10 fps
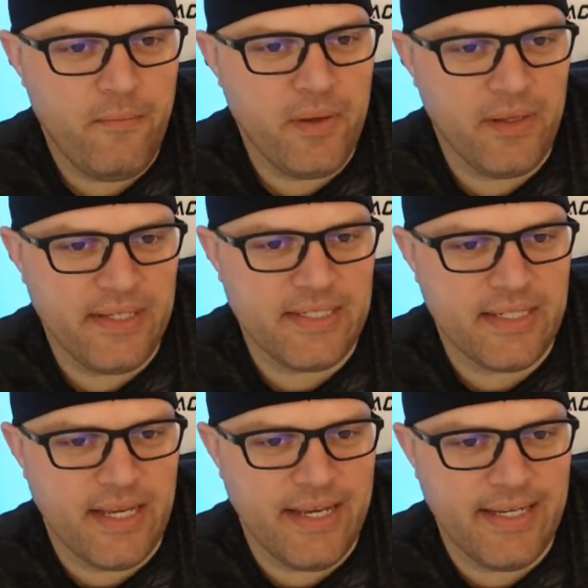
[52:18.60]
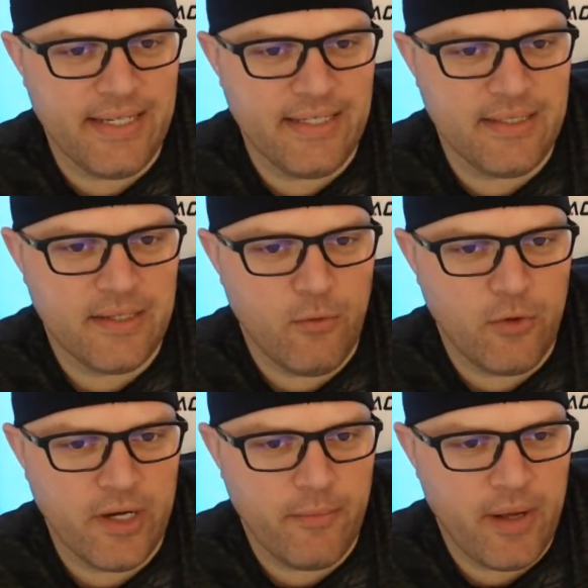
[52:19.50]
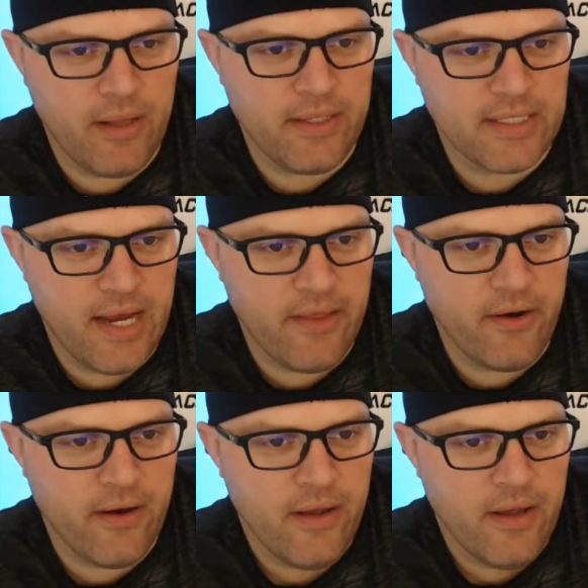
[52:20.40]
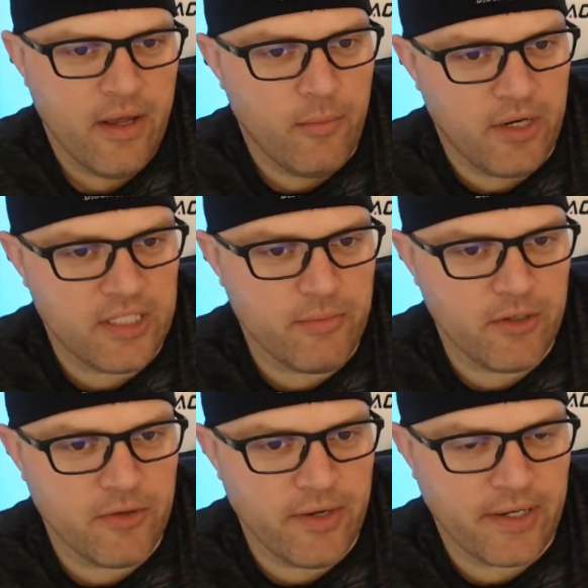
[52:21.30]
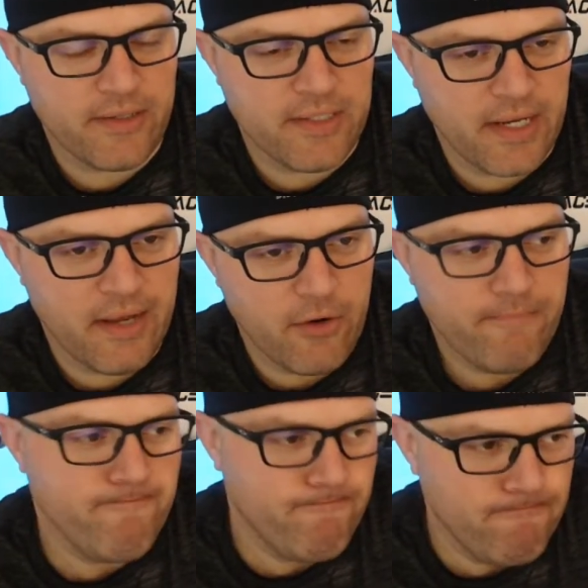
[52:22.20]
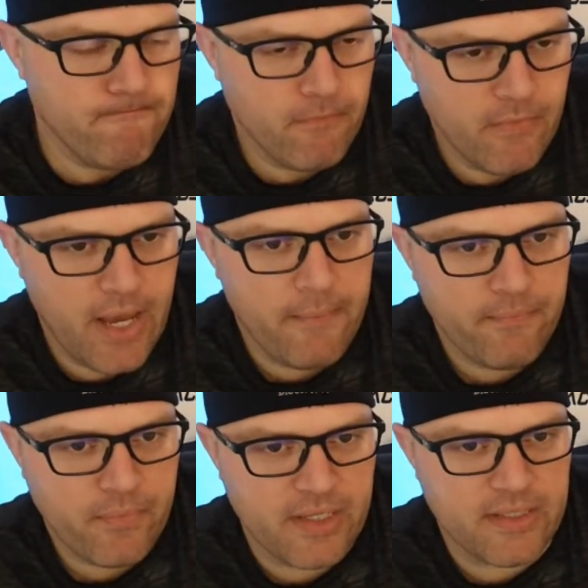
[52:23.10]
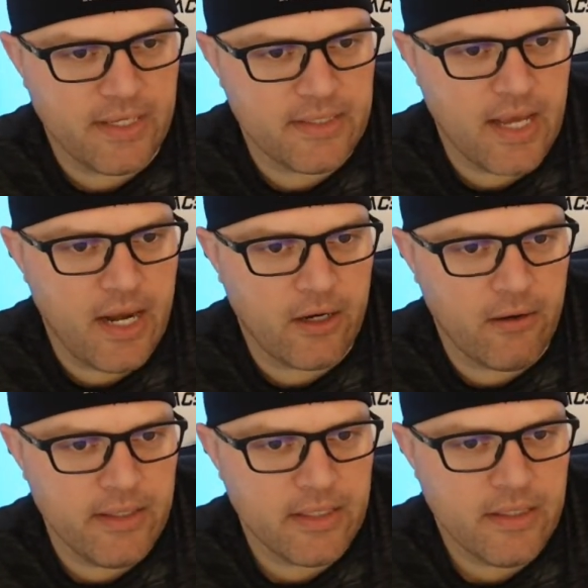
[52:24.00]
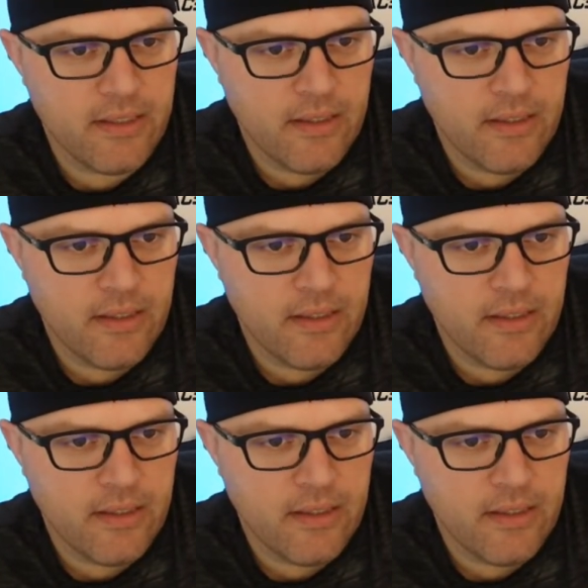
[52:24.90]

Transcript: Billy says, I won't get into politics either, but it's the most ridiculous thing ever. Yeah, it's kind of crazy.